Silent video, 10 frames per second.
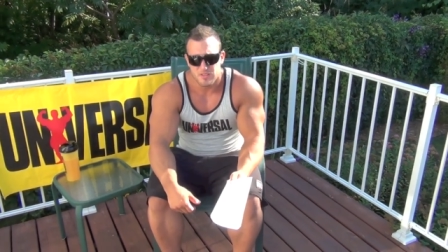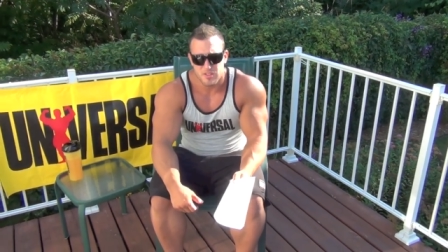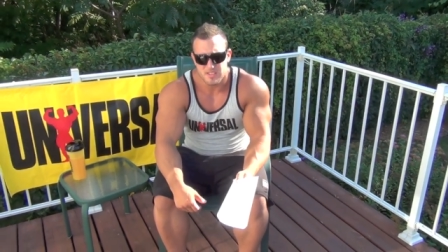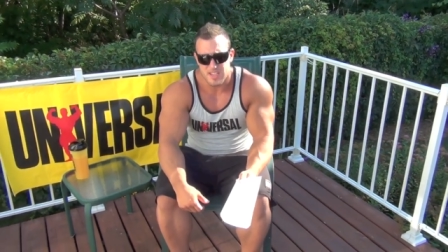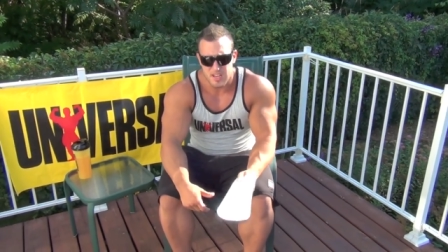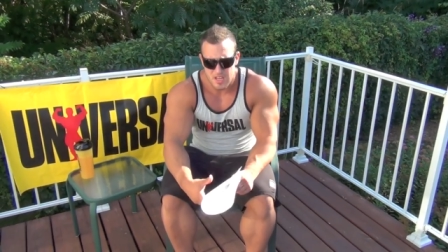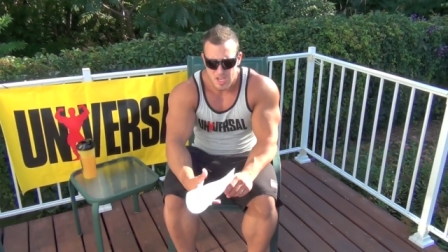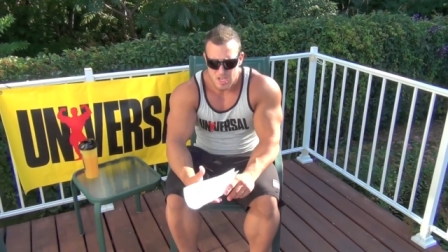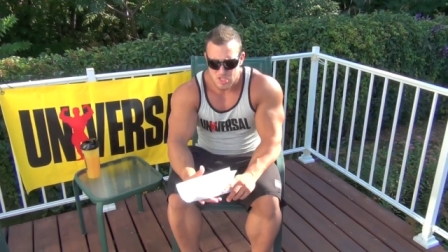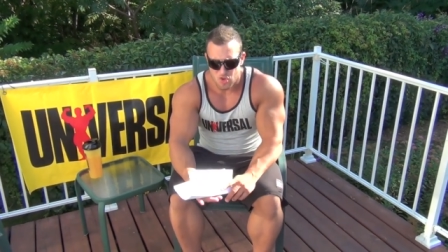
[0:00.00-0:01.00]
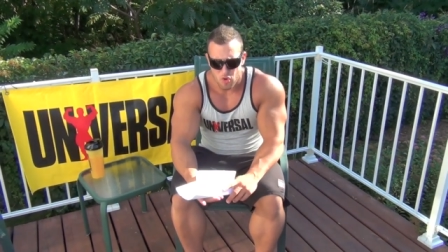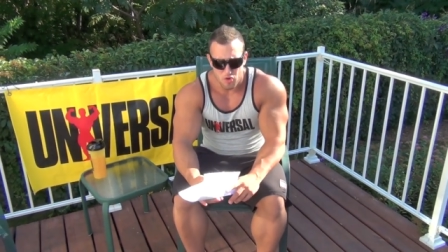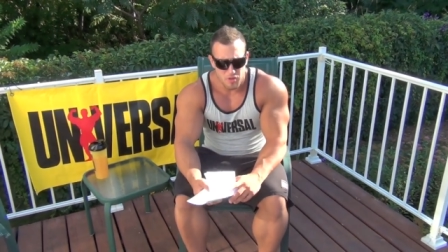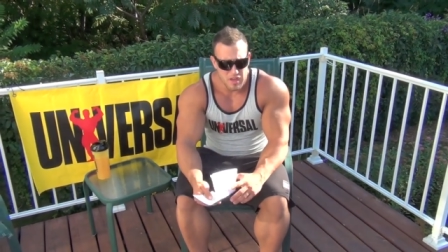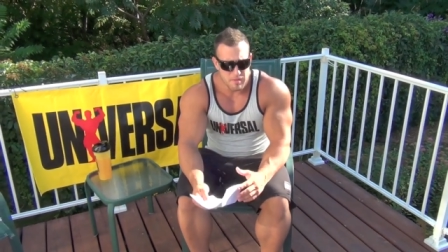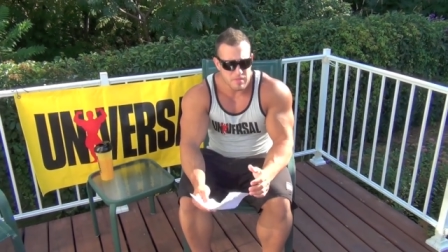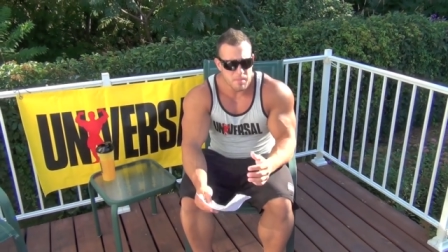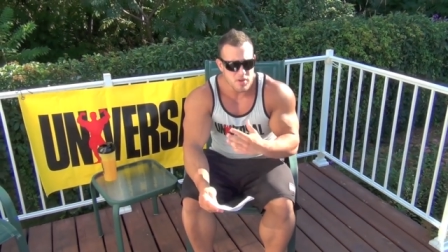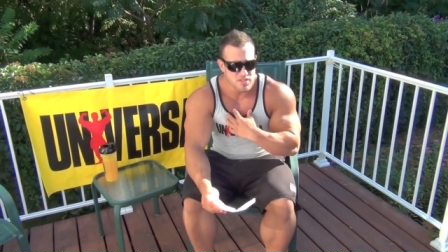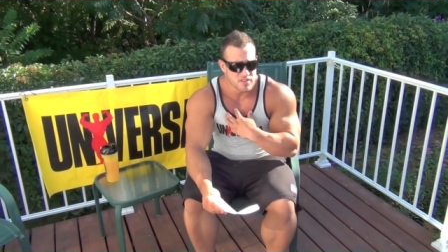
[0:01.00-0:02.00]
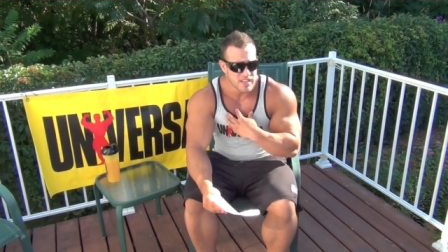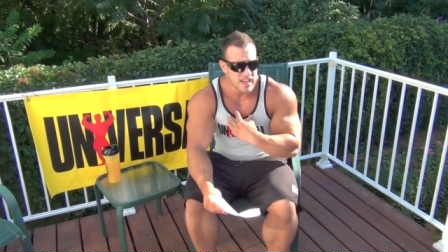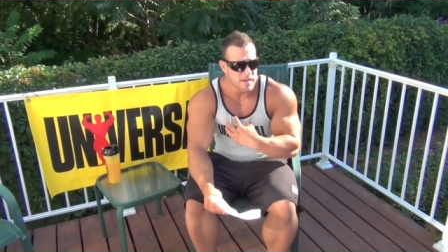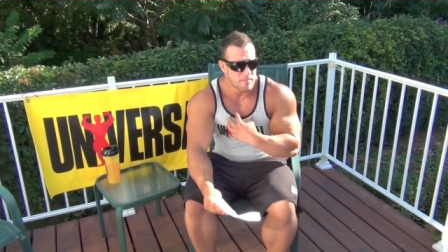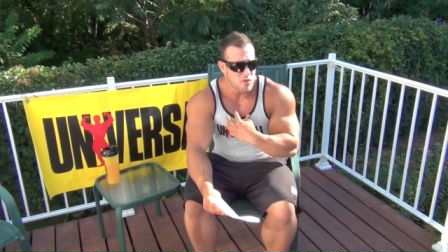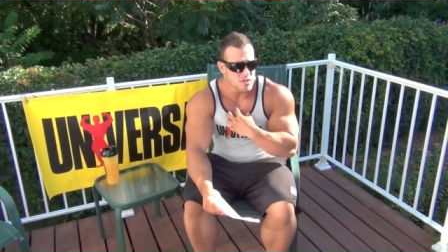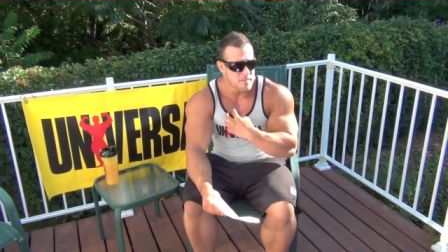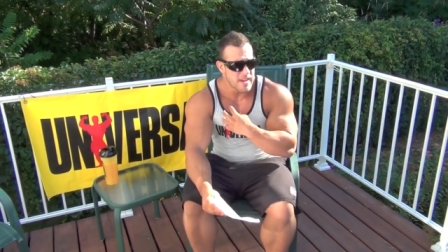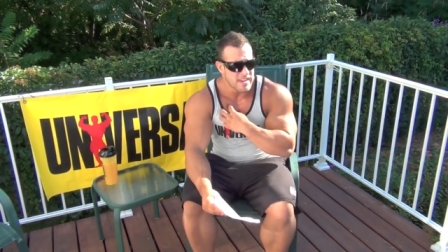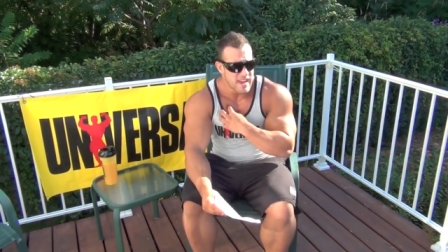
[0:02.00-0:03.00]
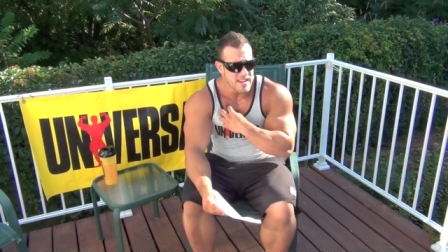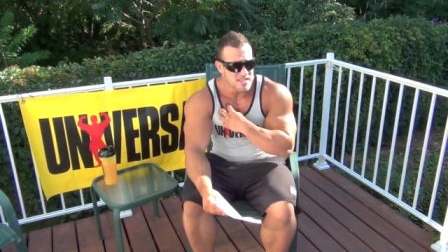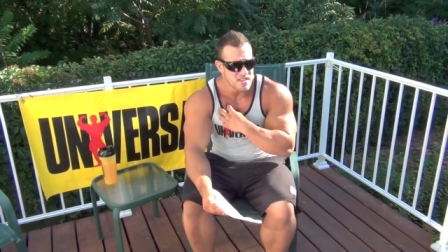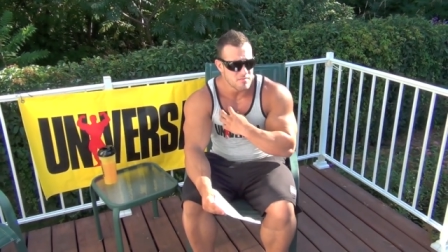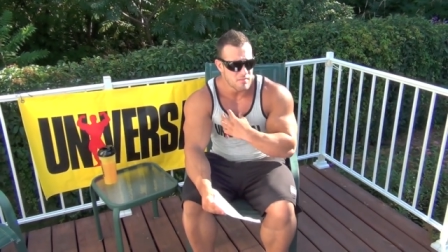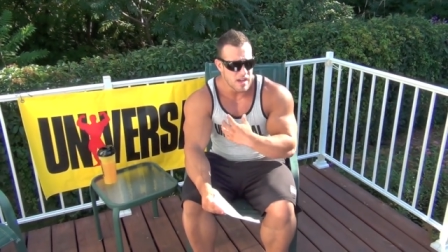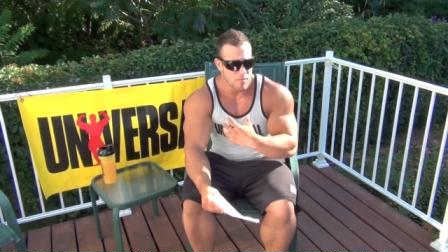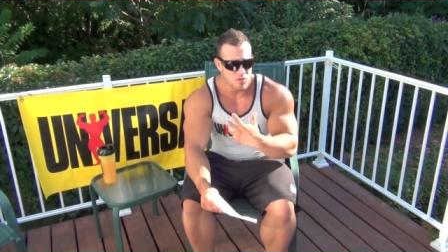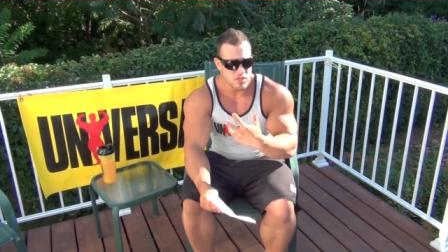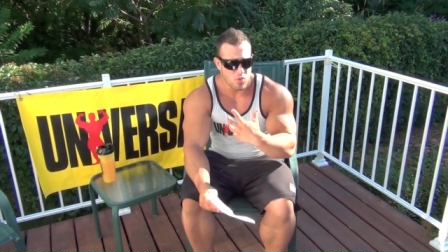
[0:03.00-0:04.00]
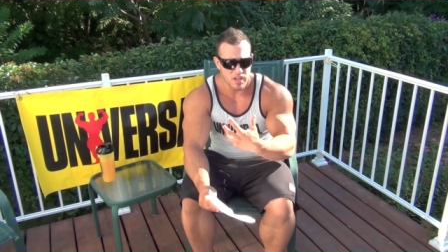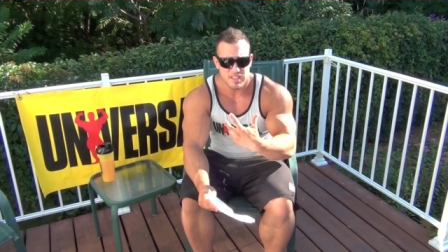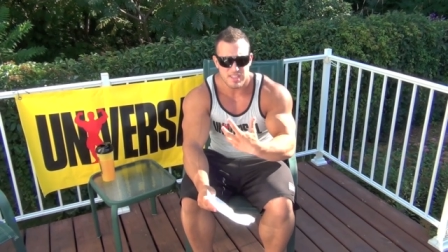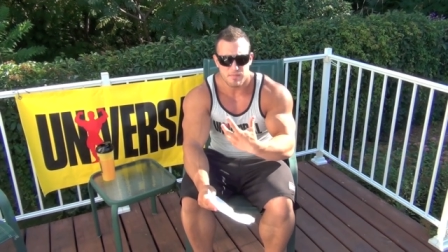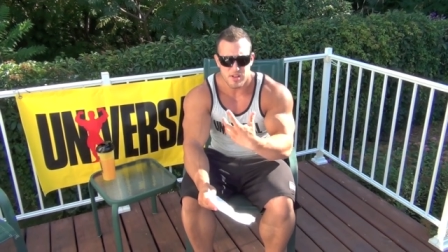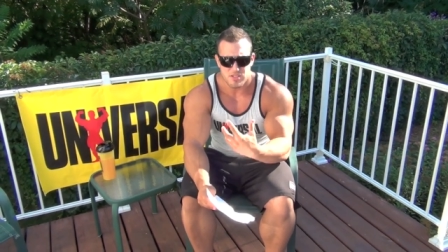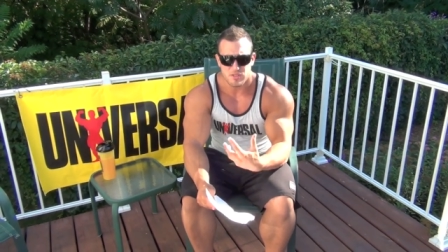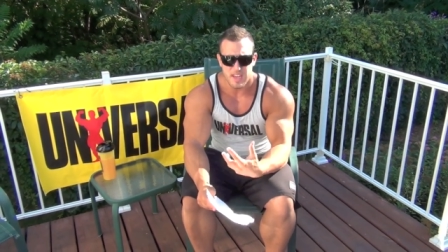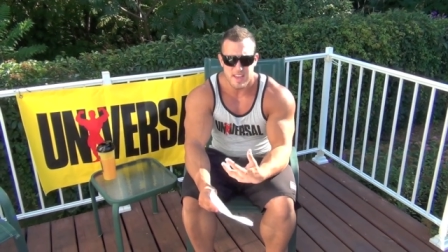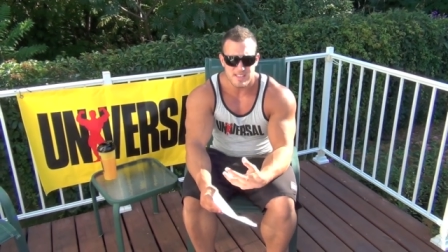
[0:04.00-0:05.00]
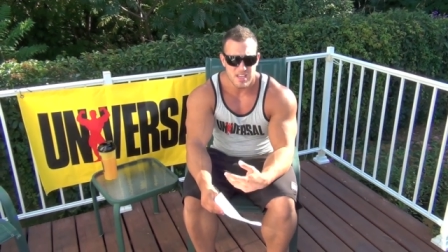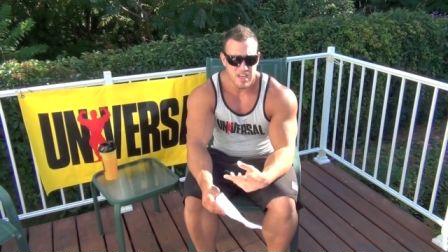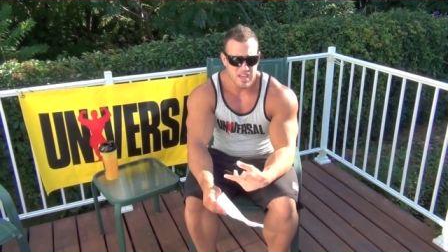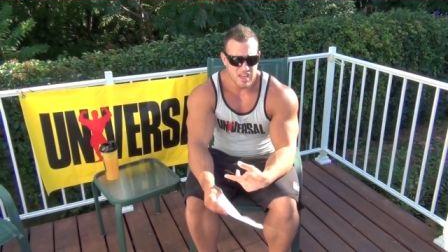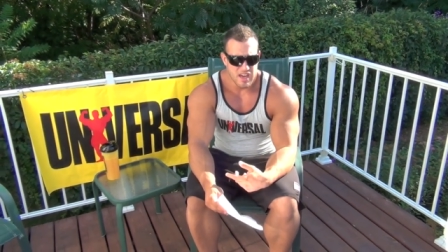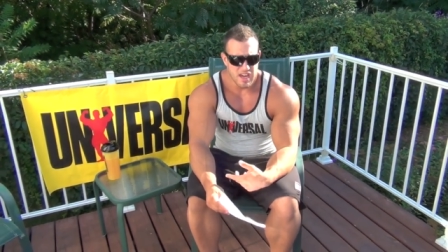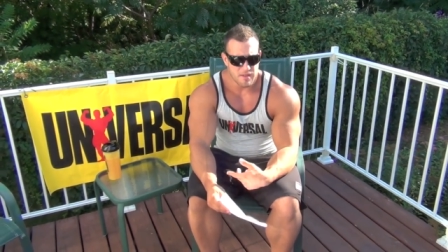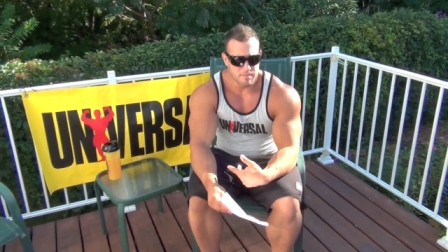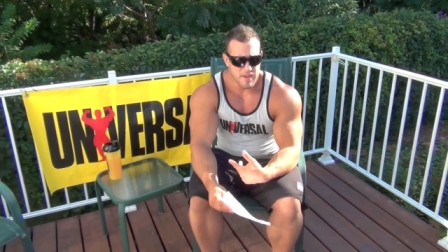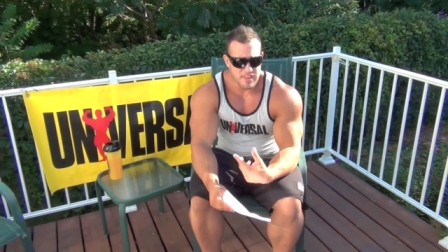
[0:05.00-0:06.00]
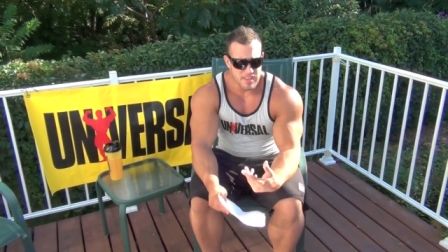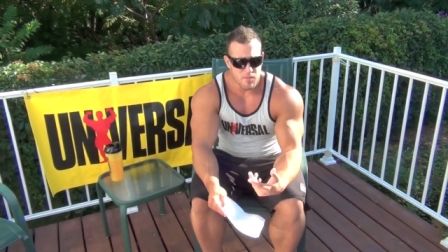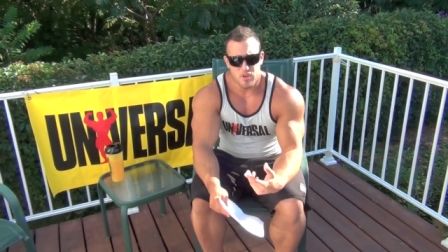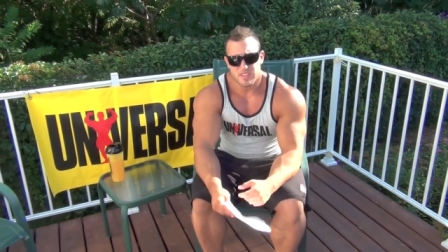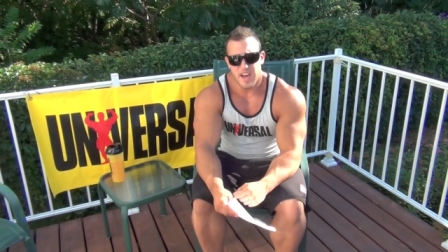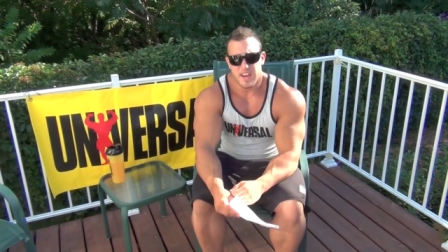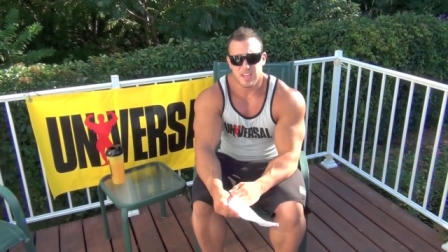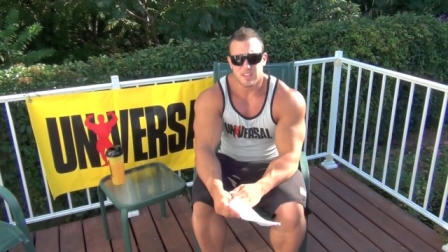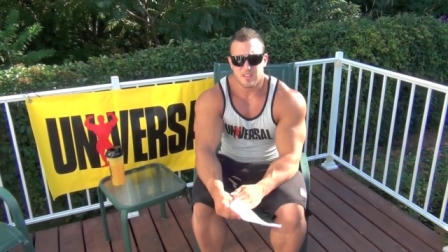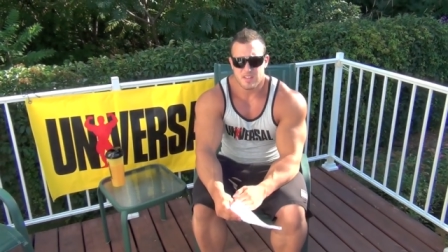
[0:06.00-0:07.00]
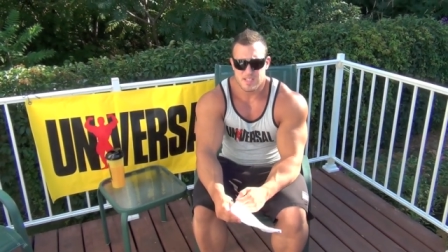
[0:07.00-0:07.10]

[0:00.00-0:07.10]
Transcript: You understand? So, and me personally, most of my gains, my most quality muscle gains, I make them when dieting.